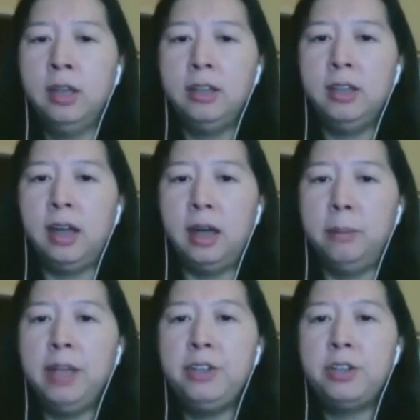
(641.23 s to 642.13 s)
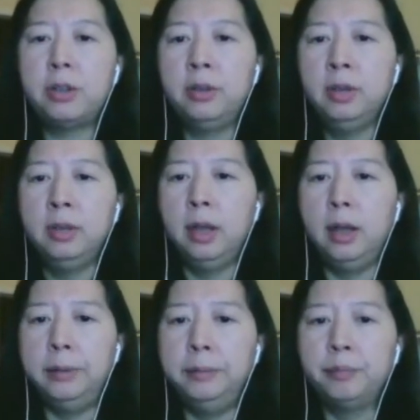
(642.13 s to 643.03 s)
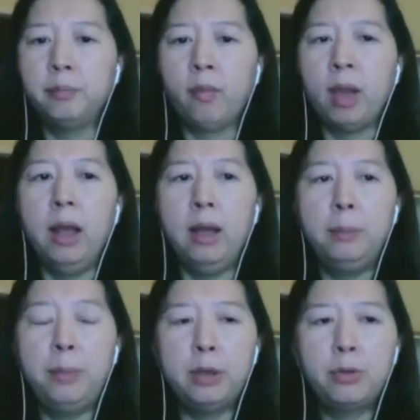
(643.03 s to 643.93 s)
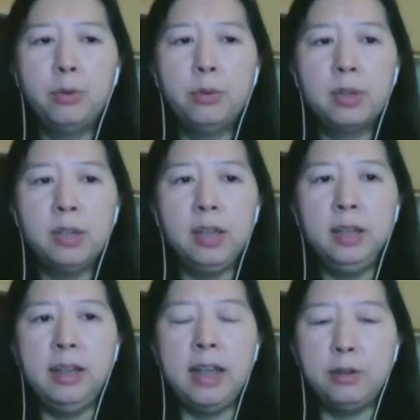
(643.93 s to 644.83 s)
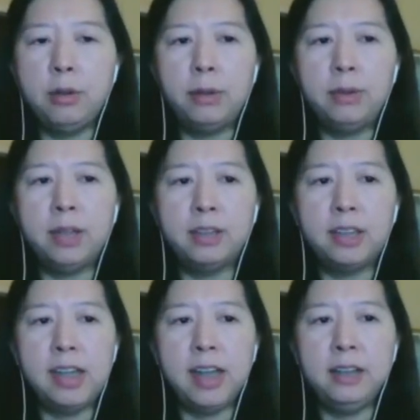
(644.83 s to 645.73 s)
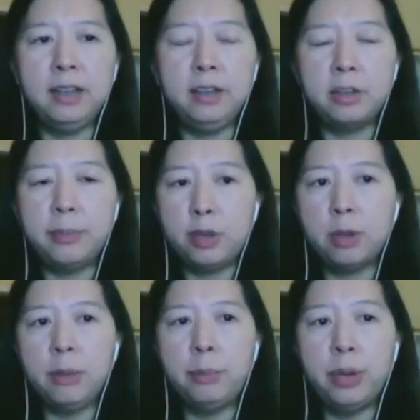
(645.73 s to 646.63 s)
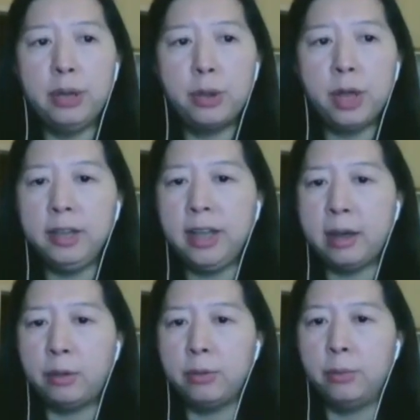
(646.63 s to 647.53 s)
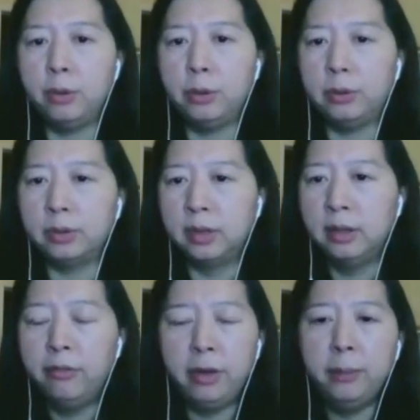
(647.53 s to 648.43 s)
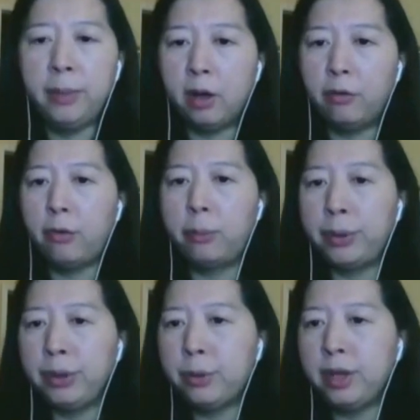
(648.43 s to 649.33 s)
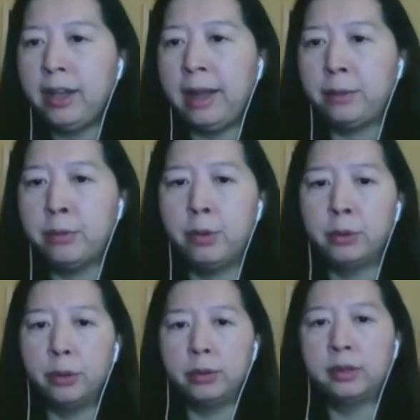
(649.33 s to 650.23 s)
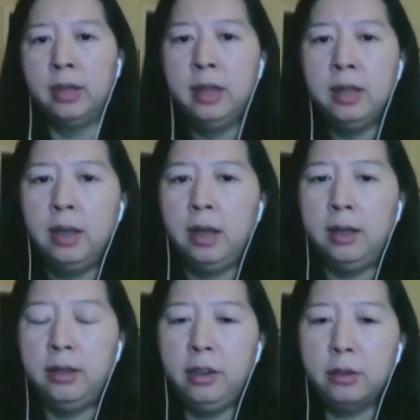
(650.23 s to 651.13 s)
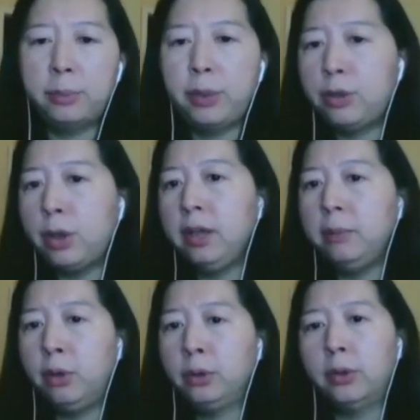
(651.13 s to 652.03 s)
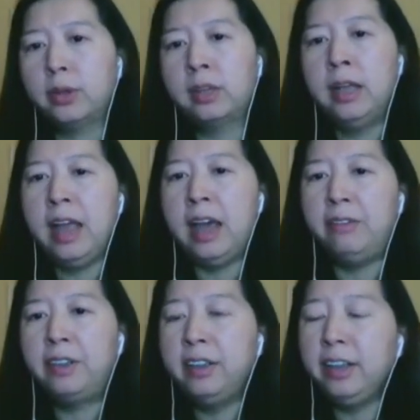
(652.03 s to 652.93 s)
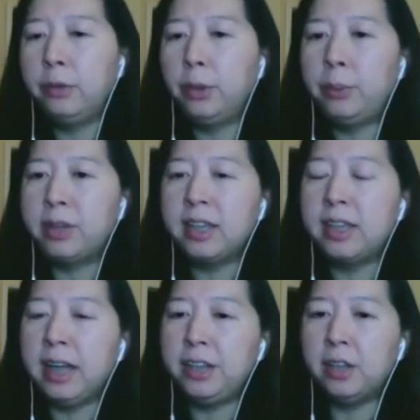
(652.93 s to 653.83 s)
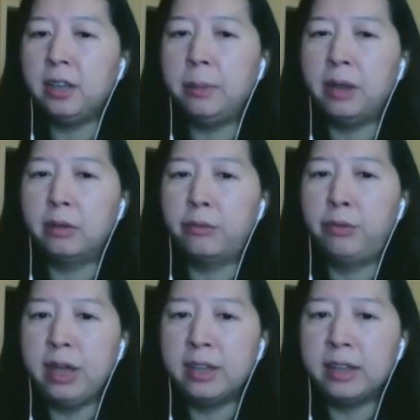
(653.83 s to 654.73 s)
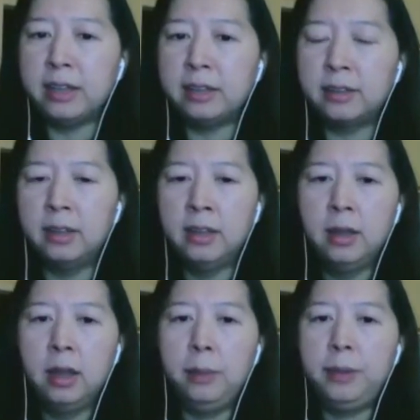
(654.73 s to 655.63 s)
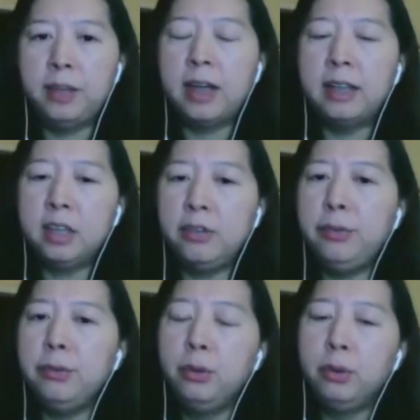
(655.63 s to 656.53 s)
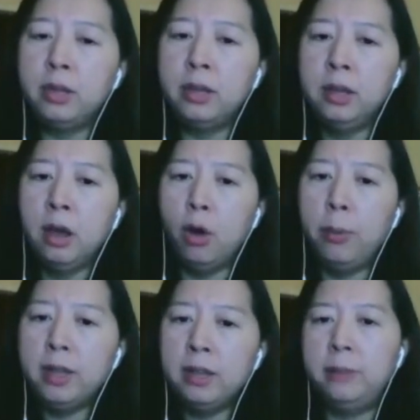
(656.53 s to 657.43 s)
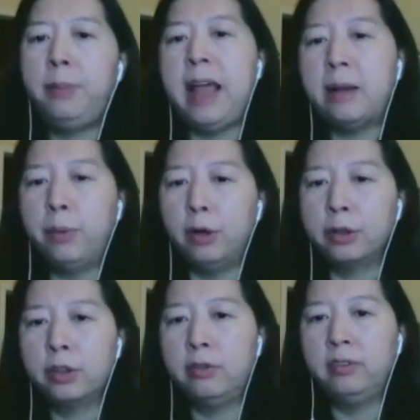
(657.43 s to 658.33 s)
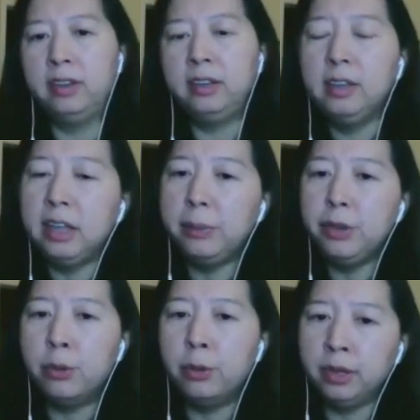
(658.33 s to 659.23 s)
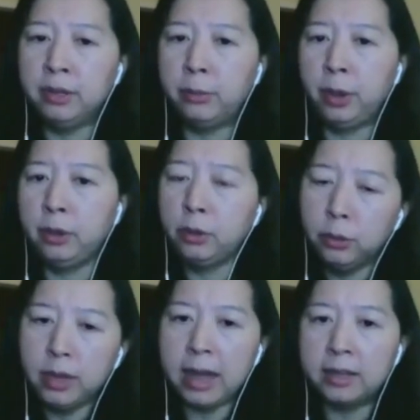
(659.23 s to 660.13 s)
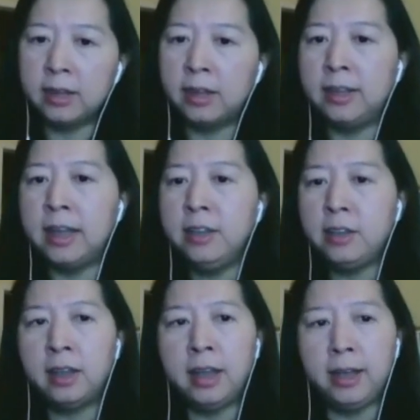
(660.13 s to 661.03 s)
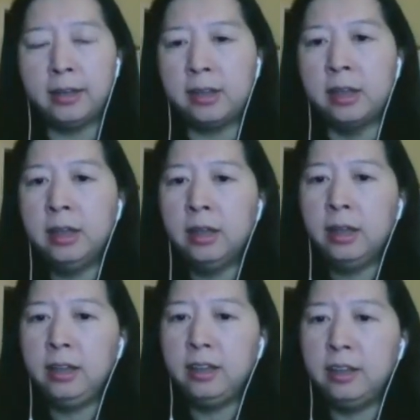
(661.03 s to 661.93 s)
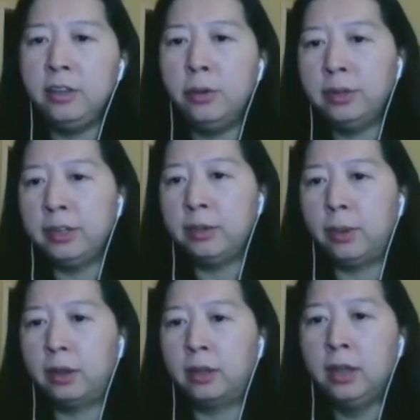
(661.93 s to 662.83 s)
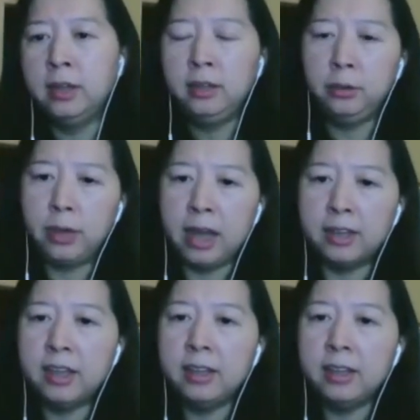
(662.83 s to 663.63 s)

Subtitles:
There are major breakthroughs in natural language understanding, especially pre-trained language models, very powerful pre-trained language models. And those pre-trained models have clear representation about phrases. Besides, if you open the black box of deep neural network, look at the attention heads in the neural network, you can see